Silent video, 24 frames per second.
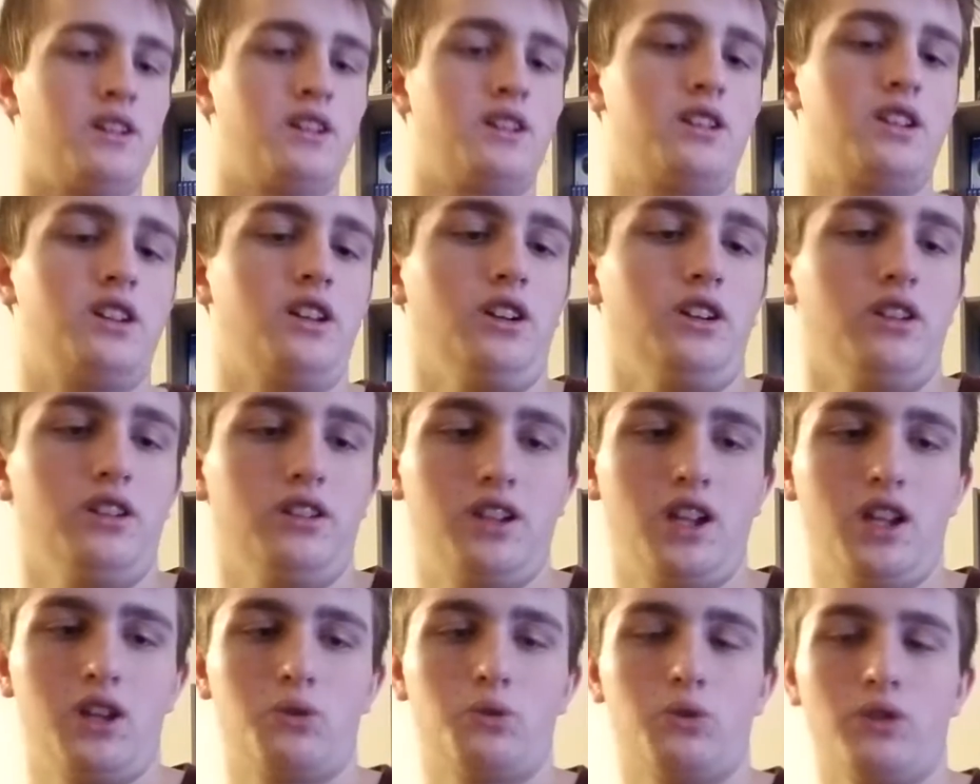Yeah,
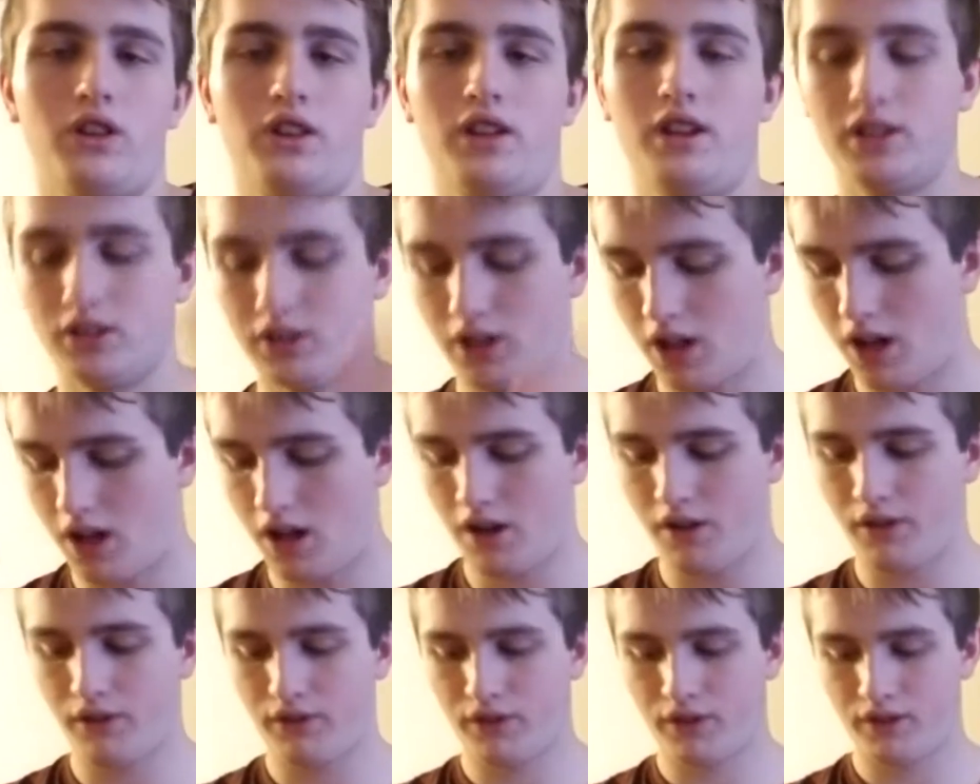take one of these
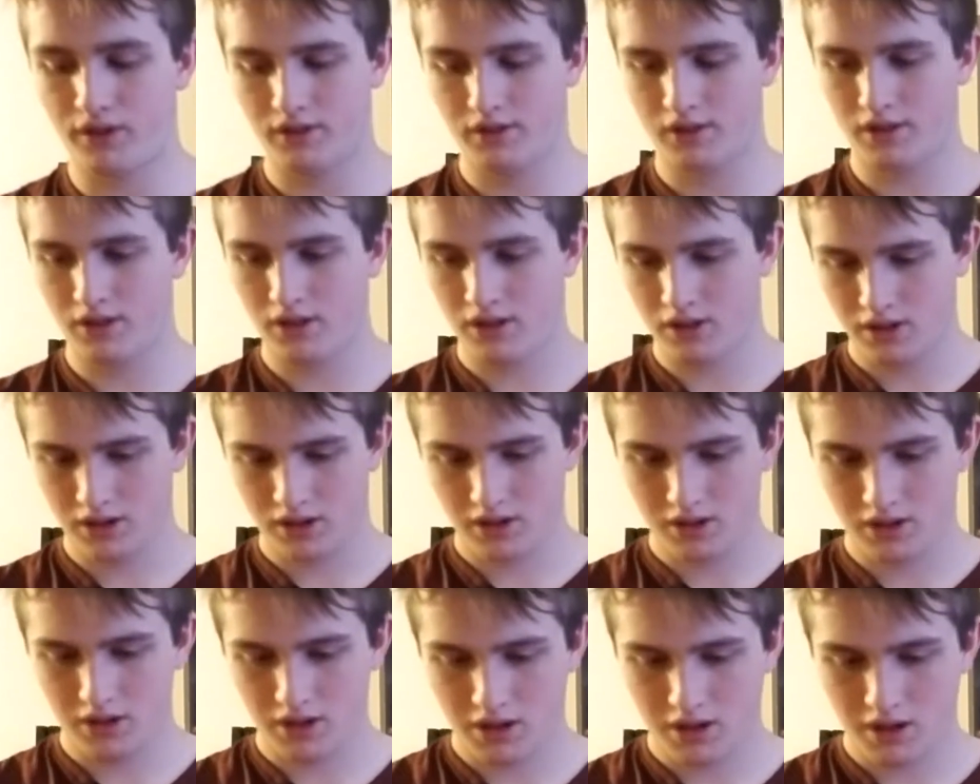off,
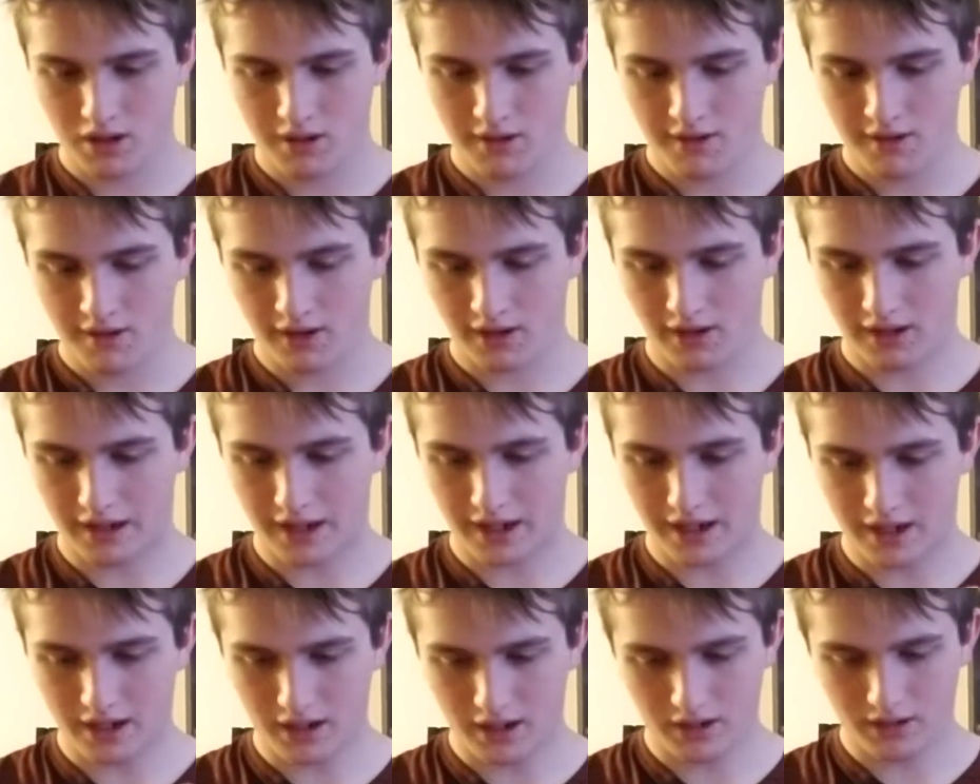
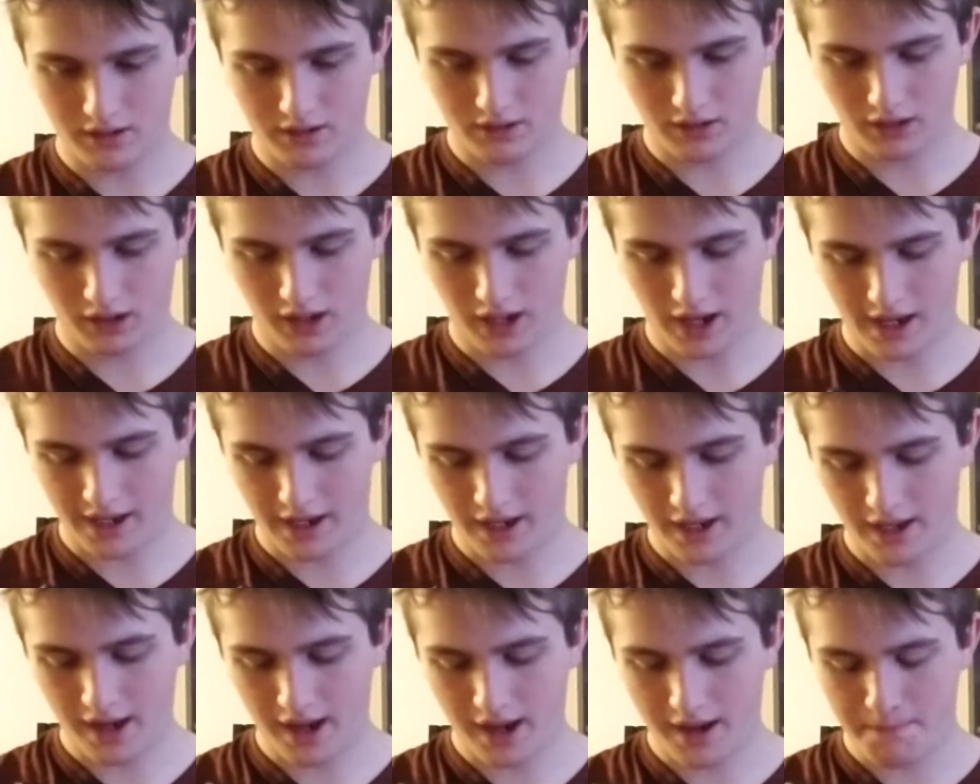line
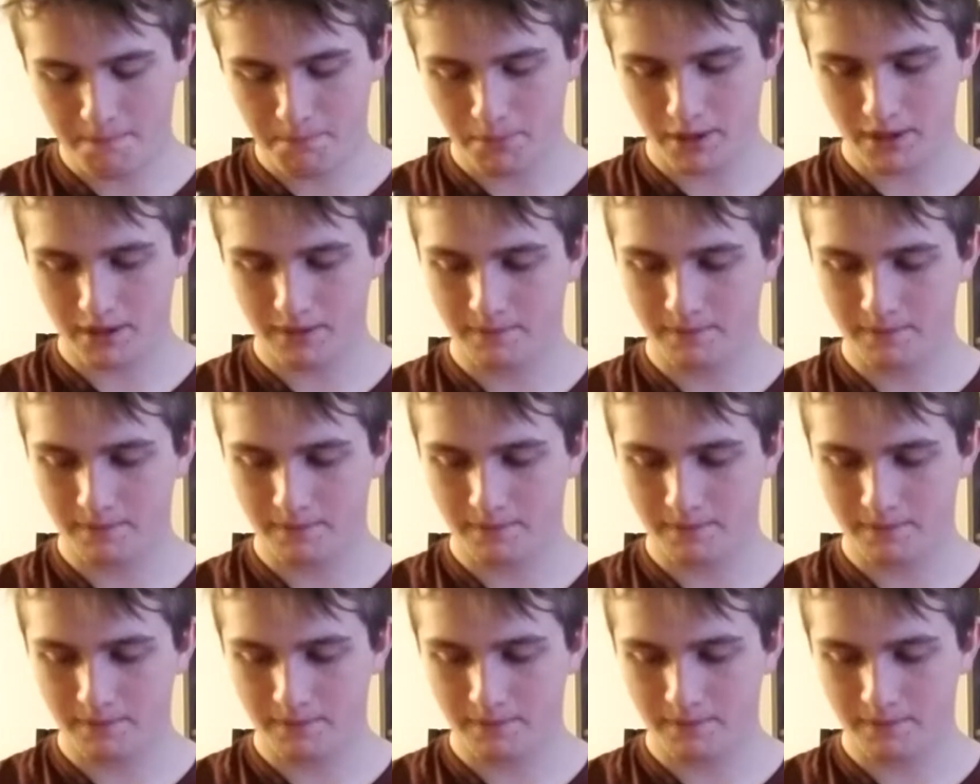it up,